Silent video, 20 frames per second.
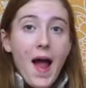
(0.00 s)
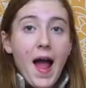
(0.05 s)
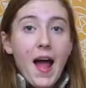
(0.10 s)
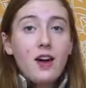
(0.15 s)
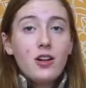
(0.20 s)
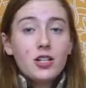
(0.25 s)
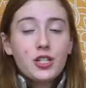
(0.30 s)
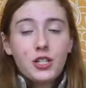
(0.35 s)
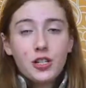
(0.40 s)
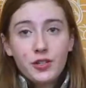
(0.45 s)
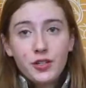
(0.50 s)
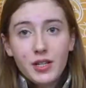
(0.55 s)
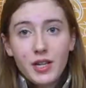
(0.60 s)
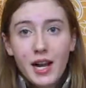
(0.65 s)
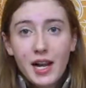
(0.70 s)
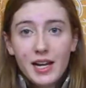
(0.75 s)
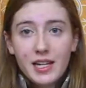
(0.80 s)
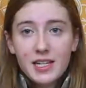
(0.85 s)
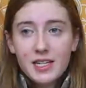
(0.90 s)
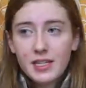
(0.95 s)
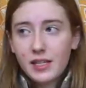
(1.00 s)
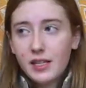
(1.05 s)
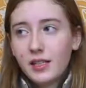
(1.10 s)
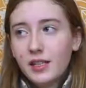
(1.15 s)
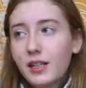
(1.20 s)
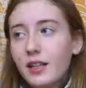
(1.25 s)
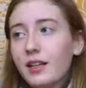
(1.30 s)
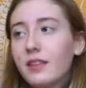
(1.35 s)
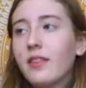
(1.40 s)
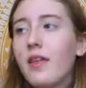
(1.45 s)
I'll show you guys
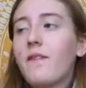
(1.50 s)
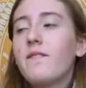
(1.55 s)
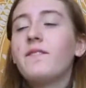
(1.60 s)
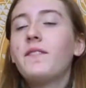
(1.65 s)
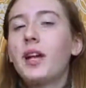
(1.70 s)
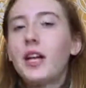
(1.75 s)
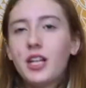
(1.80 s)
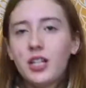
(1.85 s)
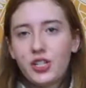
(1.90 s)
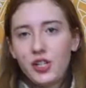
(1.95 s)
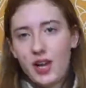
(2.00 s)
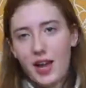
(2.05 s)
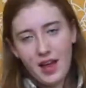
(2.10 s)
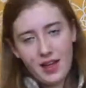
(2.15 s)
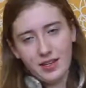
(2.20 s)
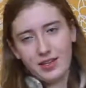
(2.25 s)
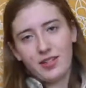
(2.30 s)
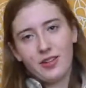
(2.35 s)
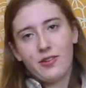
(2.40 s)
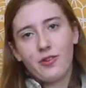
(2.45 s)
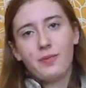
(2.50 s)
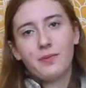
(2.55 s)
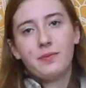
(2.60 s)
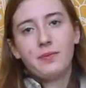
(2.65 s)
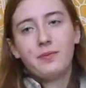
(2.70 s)
the finished costume.